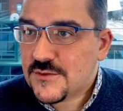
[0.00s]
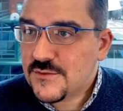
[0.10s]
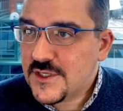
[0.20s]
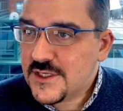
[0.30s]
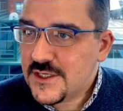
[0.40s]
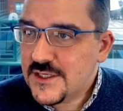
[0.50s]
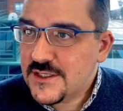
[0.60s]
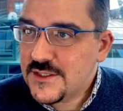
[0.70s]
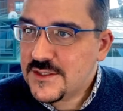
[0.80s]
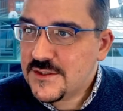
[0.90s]
What
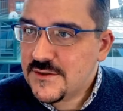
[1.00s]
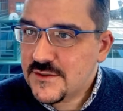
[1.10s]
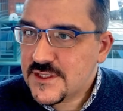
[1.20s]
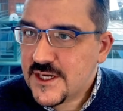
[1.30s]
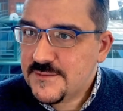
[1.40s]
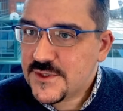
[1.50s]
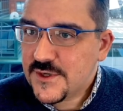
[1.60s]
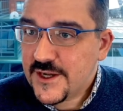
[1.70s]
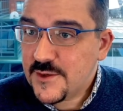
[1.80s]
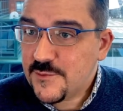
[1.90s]
is your time zone?
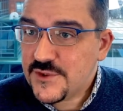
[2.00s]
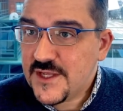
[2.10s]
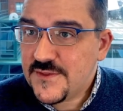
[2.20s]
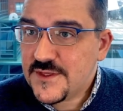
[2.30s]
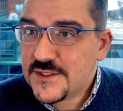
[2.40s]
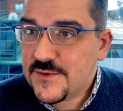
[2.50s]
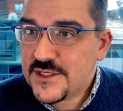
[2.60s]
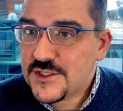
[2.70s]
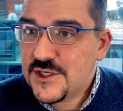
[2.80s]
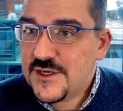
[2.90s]
I'm going to present this
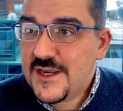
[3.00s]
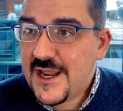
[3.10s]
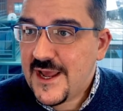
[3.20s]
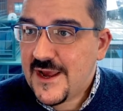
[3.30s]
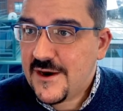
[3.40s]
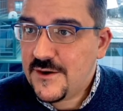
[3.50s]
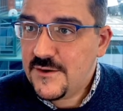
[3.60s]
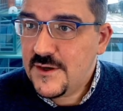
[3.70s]
question now,